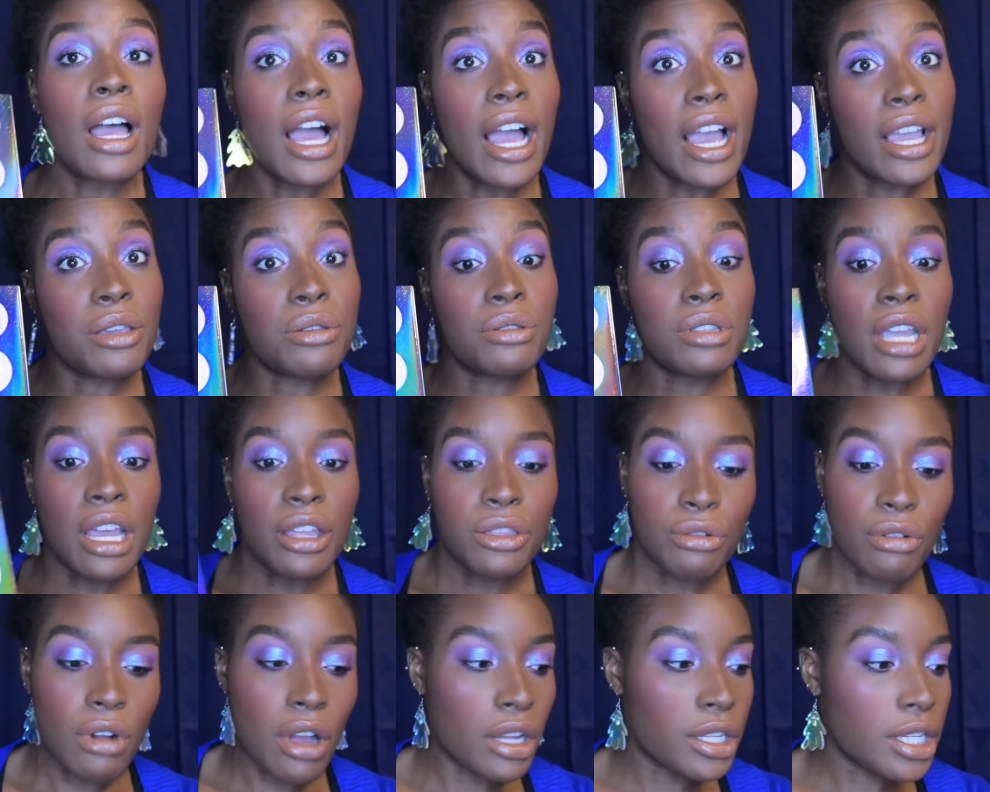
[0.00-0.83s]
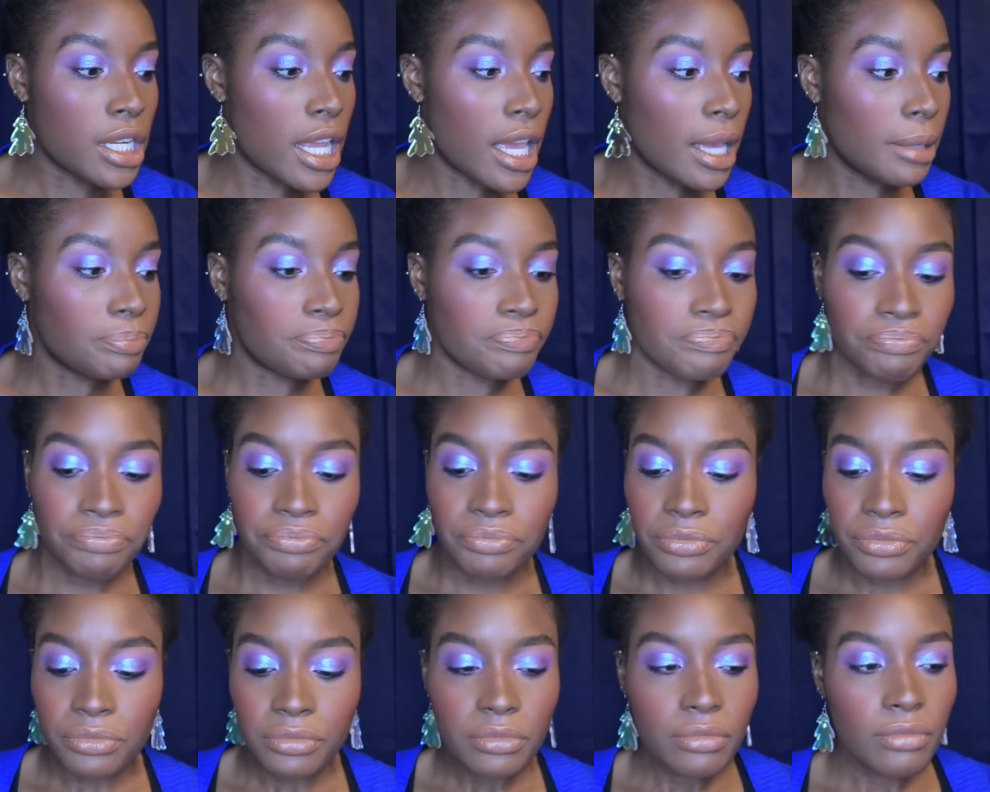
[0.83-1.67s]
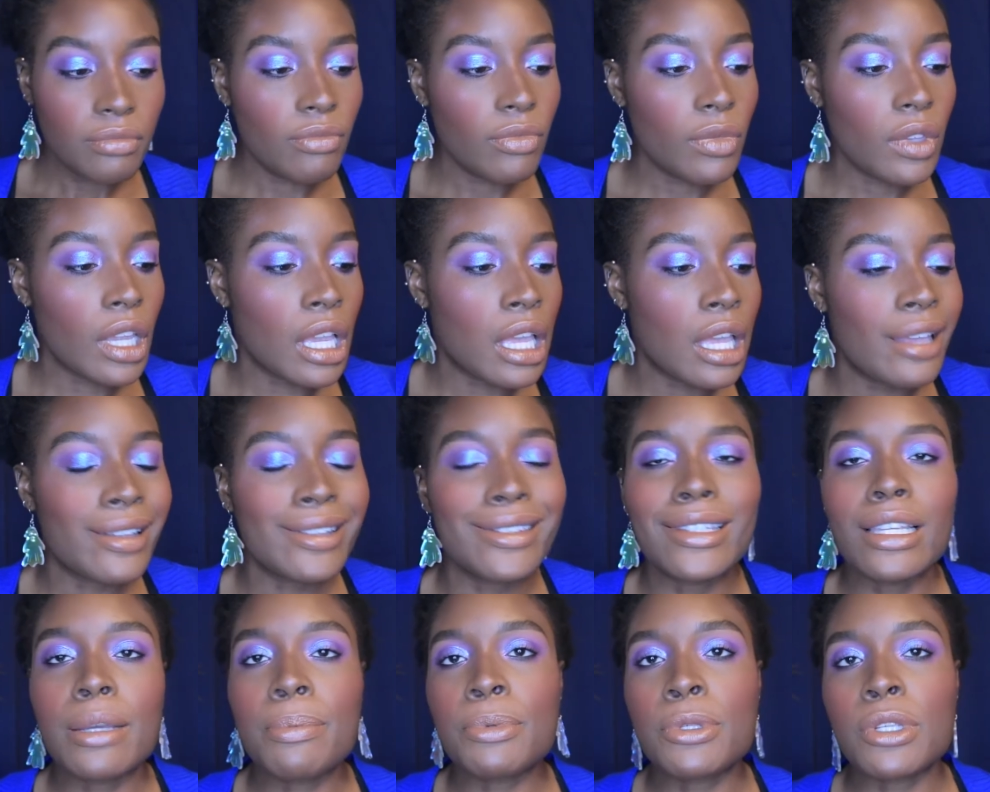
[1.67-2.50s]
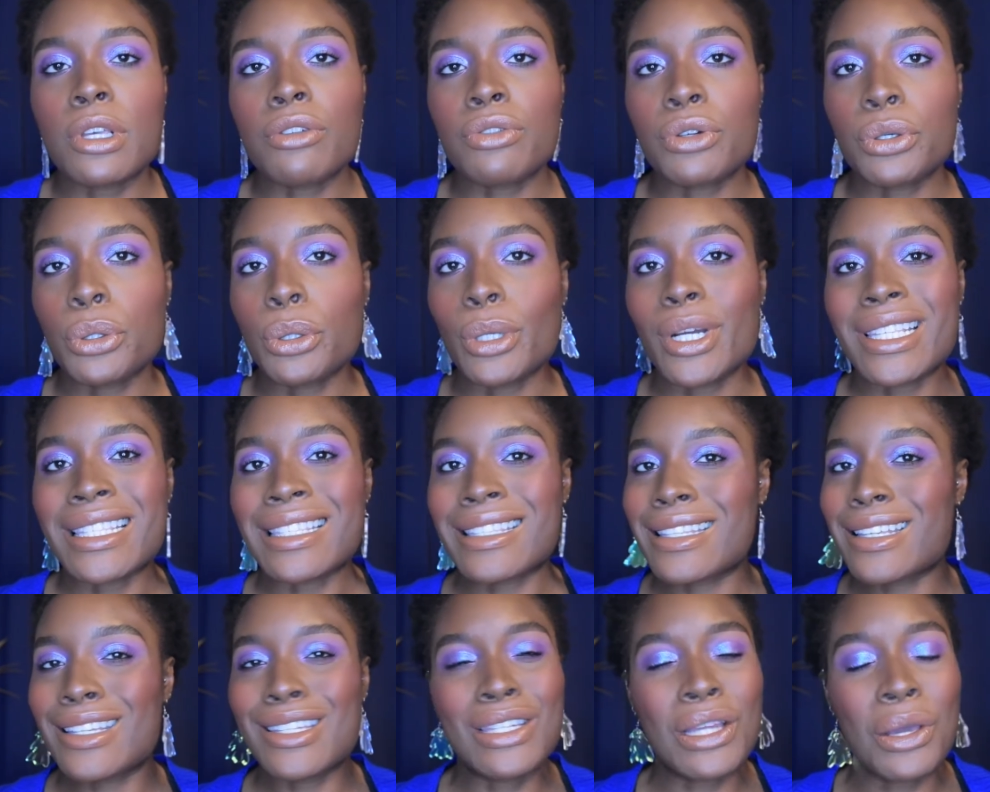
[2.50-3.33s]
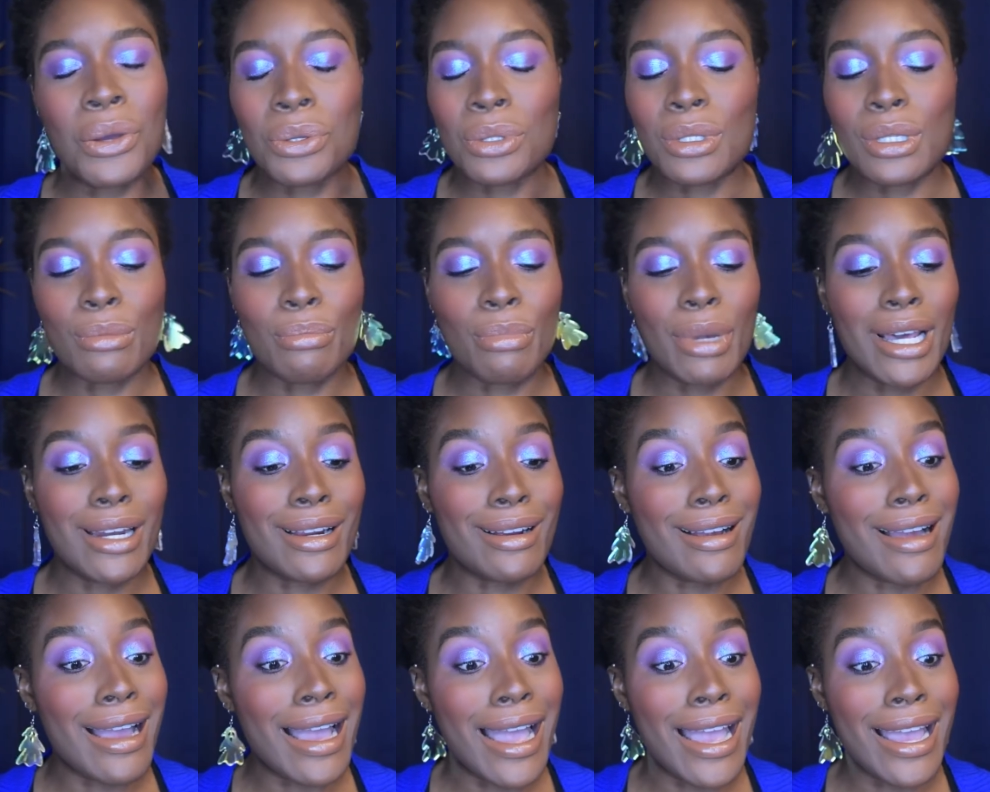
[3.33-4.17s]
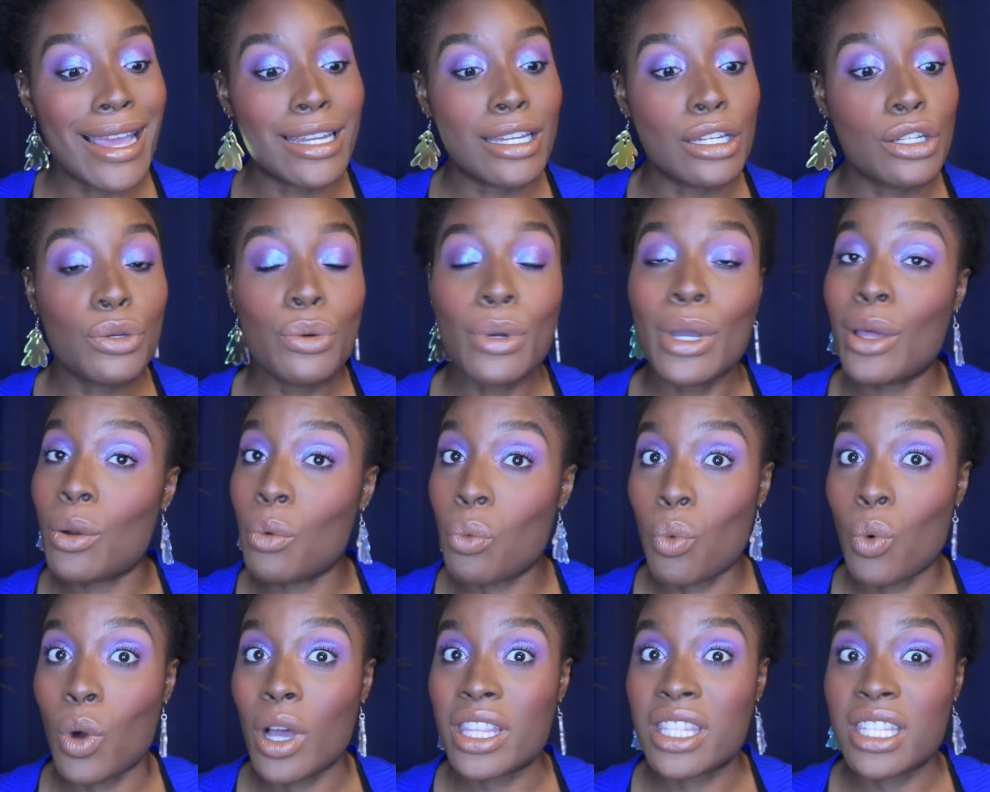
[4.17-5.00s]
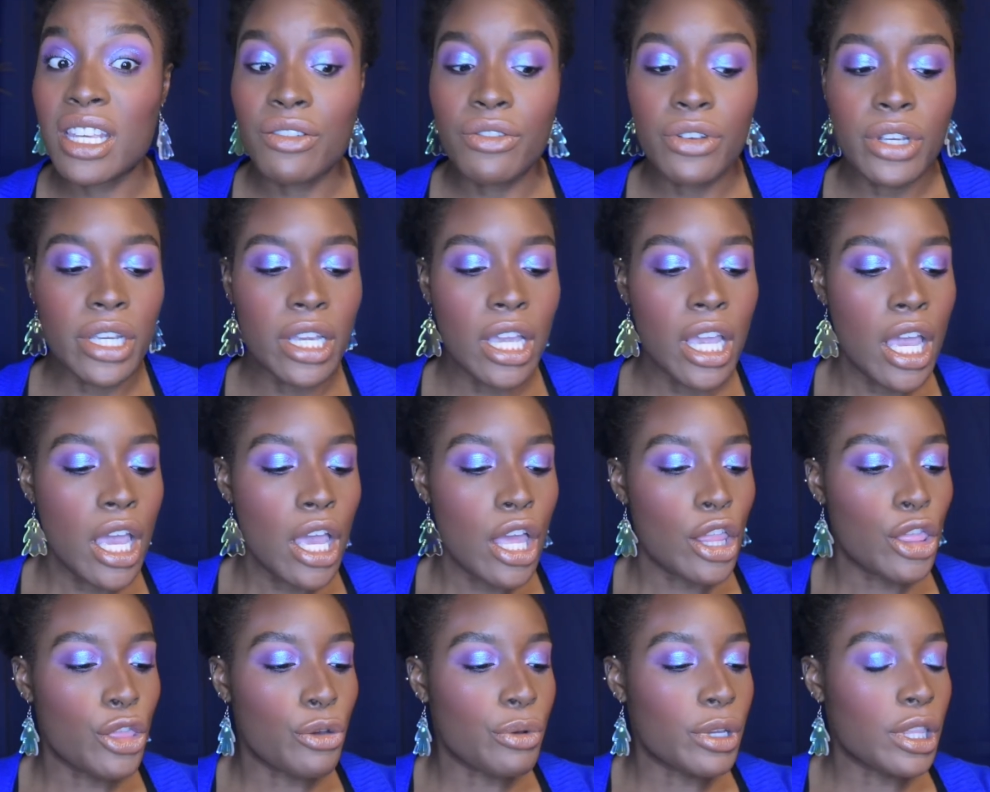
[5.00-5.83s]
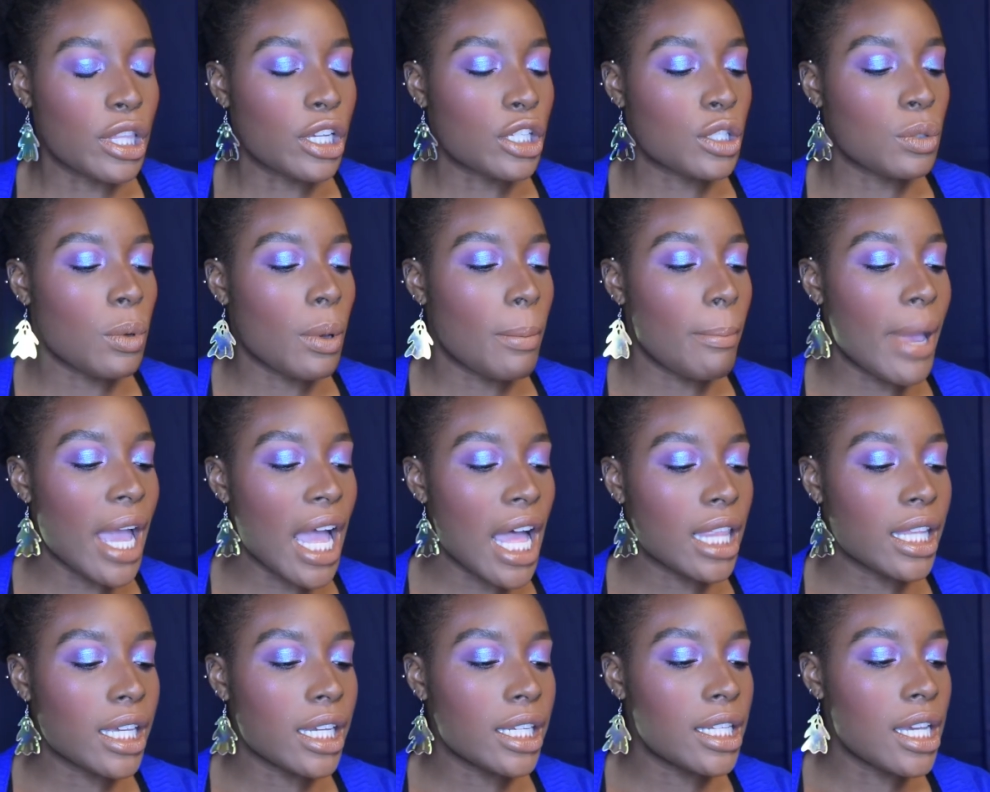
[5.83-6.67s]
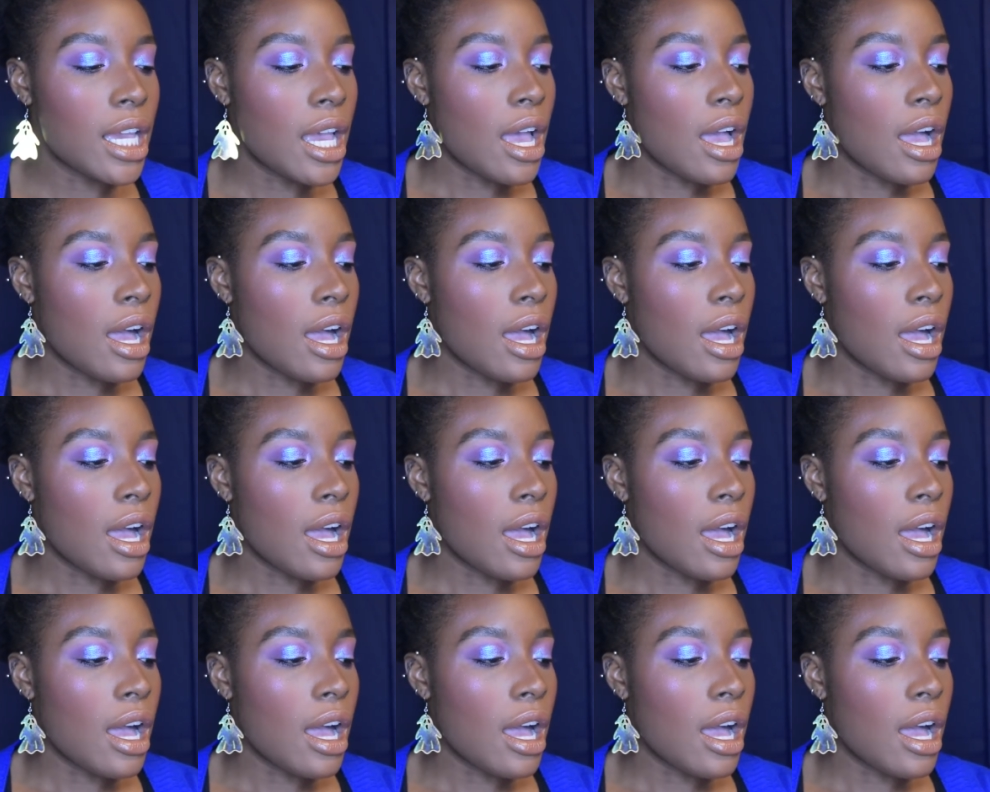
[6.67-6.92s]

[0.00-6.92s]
I used Etheral today. Lips, of course, toast and butter. I had to do it once every three looks, one palette.